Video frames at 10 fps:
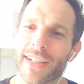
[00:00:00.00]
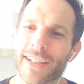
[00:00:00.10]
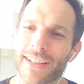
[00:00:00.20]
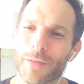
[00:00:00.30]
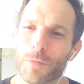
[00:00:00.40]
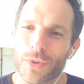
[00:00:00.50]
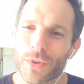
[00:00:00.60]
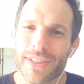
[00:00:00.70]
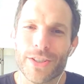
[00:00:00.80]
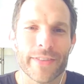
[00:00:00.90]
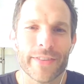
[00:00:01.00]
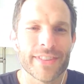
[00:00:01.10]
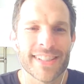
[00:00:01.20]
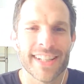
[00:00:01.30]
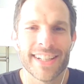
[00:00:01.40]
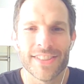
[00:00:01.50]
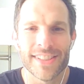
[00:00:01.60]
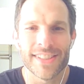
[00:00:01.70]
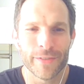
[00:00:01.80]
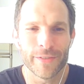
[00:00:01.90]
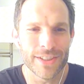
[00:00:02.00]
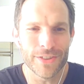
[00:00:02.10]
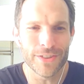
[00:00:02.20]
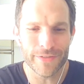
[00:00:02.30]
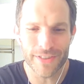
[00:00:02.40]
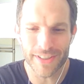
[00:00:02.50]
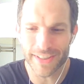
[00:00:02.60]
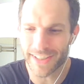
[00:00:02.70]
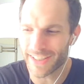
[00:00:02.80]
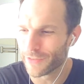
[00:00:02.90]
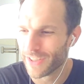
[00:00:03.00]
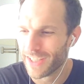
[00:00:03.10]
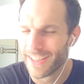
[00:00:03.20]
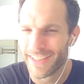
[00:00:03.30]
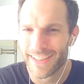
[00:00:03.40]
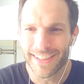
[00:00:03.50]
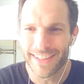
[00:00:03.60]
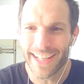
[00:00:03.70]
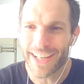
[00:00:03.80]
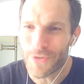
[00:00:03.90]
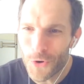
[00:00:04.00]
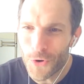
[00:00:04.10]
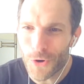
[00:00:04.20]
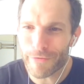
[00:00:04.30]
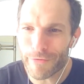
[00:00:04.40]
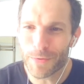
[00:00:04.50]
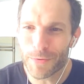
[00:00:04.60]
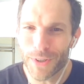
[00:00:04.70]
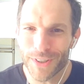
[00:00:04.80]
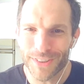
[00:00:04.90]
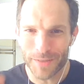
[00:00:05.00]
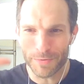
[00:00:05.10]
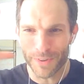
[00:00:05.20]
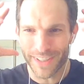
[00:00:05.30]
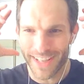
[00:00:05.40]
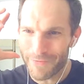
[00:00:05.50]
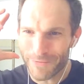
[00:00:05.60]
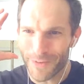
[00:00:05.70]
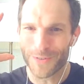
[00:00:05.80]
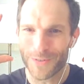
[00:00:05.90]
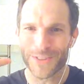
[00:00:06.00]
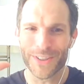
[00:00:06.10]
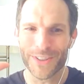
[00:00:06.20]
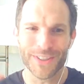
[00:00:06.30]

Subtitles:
Like, what did you have to say to yourself? Did you have to kind of ignore everyone? Did you put headphones on?